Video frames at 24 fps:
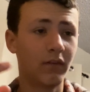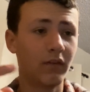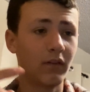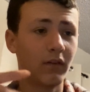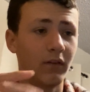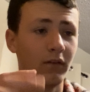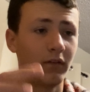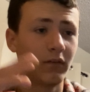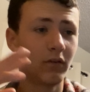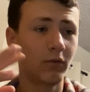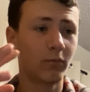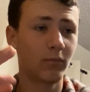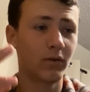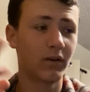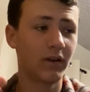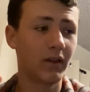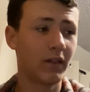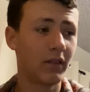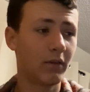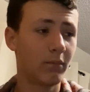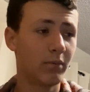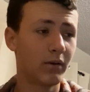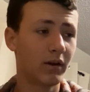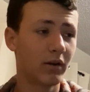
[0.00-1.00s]
then took my
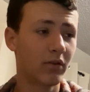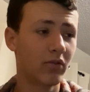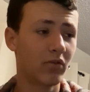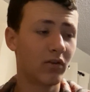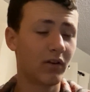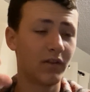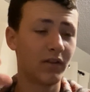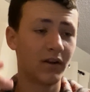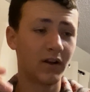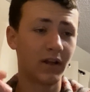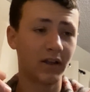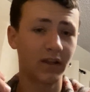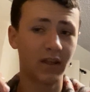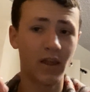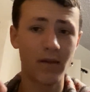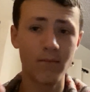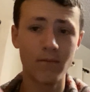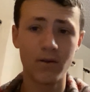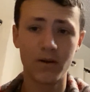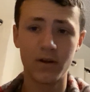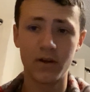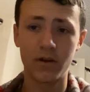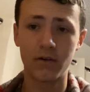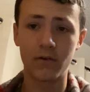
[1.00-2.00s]
daily picture, and then I came
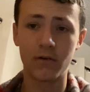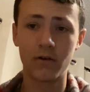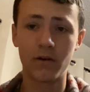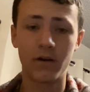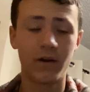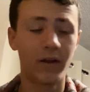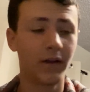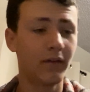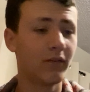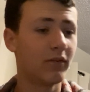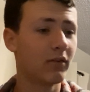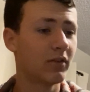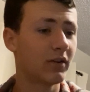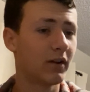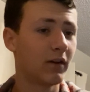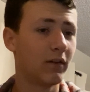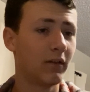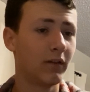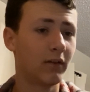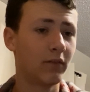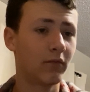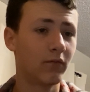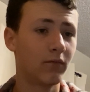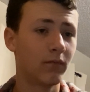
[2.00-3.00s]
in here and I just kind of
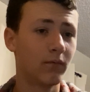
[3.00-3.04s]
like